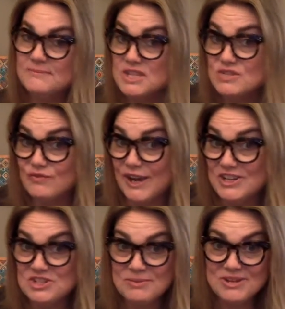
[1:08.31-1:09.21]
It's
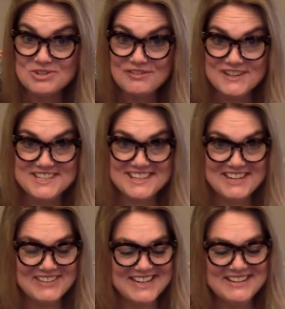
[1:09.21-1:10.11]
French. I'm not sure if I said
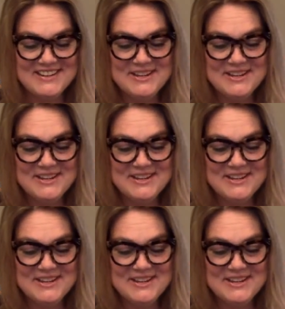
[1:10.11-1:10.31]
that right.